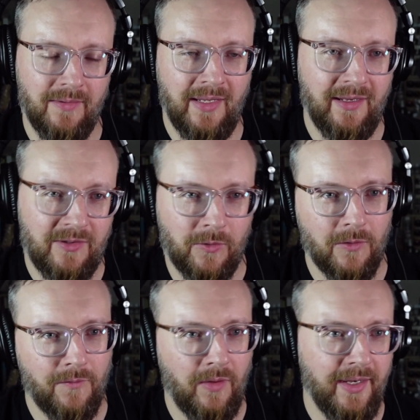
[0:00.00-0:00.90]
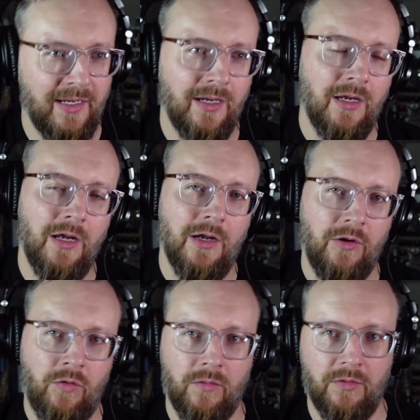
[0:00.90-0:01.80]
that sort of like
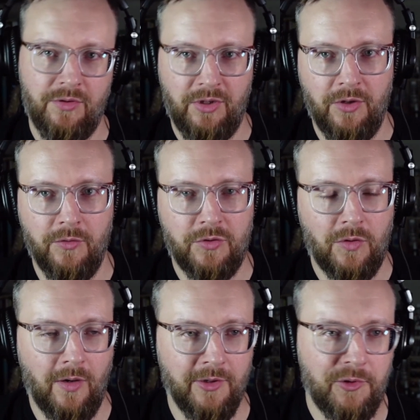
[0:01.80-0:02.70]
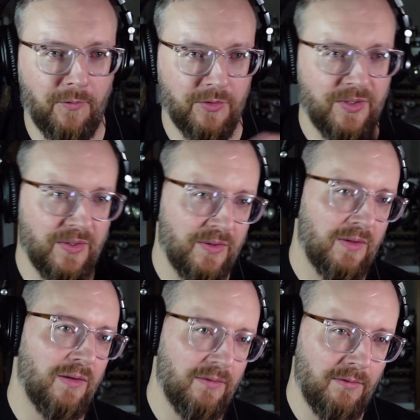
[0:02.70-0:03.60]
huge crunch versus
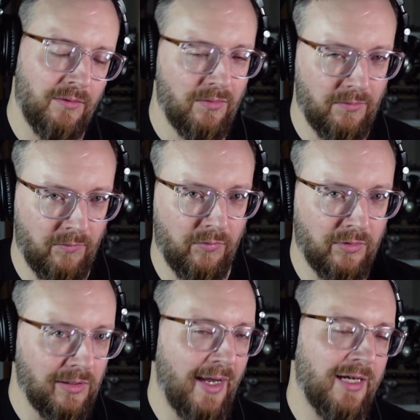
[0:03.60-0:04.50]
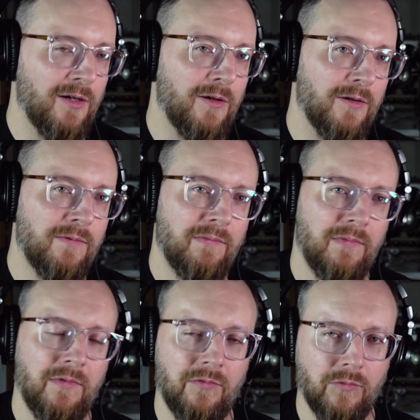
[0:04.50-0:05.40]
lighter
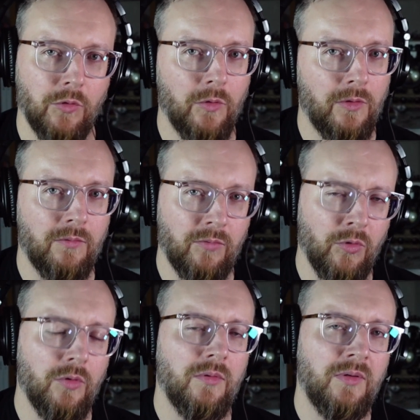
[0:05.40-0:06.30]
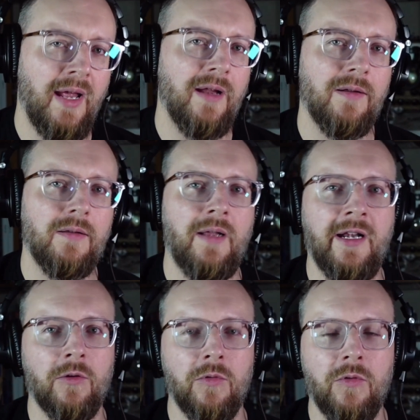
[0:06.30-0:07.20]

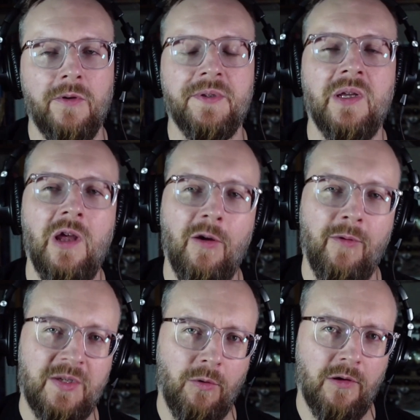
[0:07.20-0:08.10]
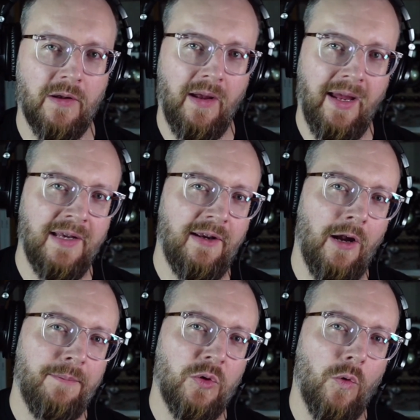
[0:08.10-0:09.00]
lighter rules. We sort of ended
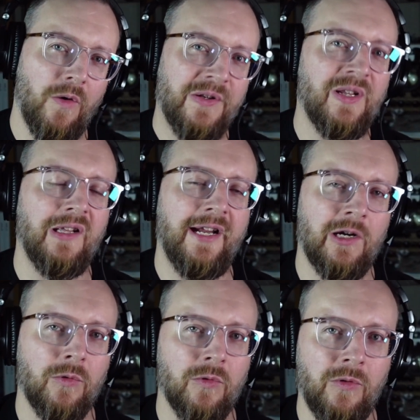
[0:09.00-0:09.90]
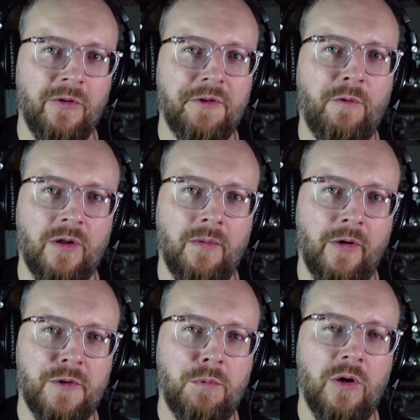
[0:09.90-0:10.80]
up towards the lighter rules for the
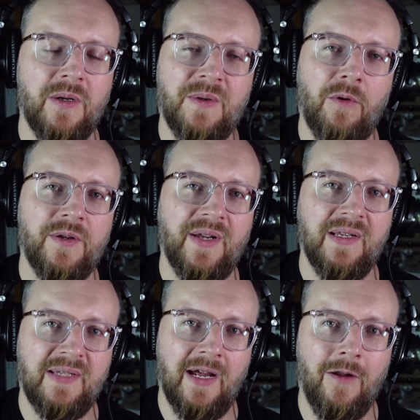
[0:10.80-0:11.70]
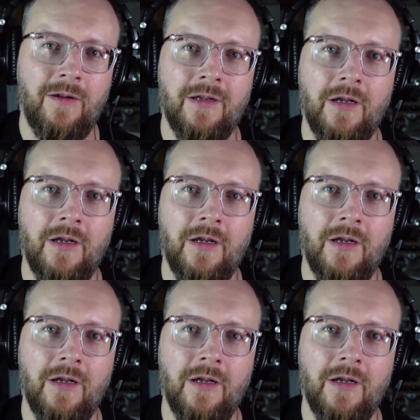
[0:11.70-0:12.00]
most part, as far as I can tell.